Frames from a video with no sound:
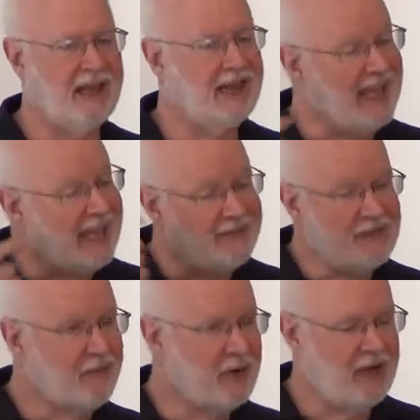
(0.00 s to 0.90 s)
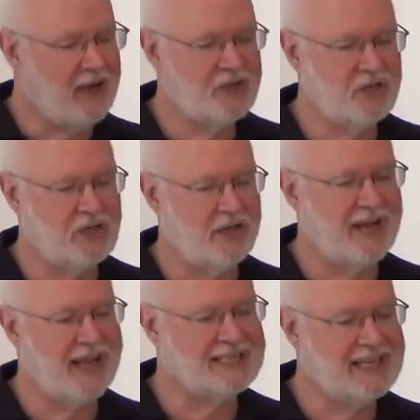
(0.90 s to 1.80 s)
again, even if we're not conscious
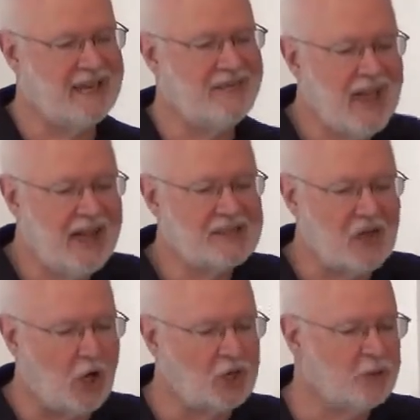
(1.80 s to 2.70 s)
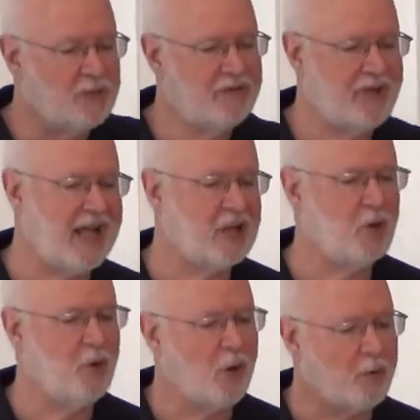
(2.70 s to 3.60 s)
of it, as giving us ultimate
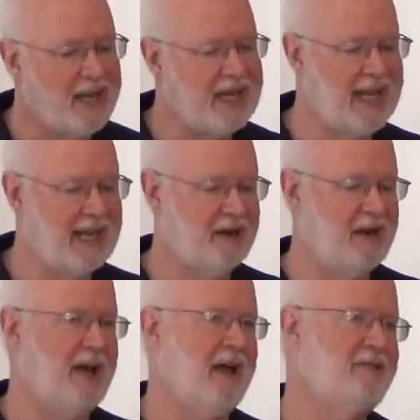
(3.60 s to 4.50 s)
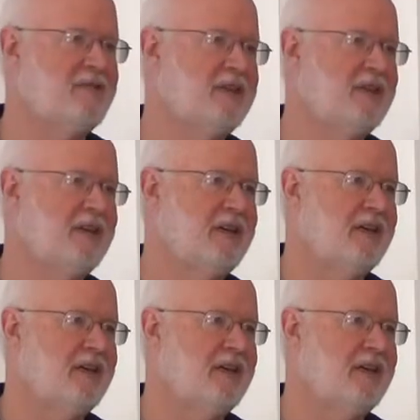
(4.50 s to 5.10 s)
value or meaning in our lives.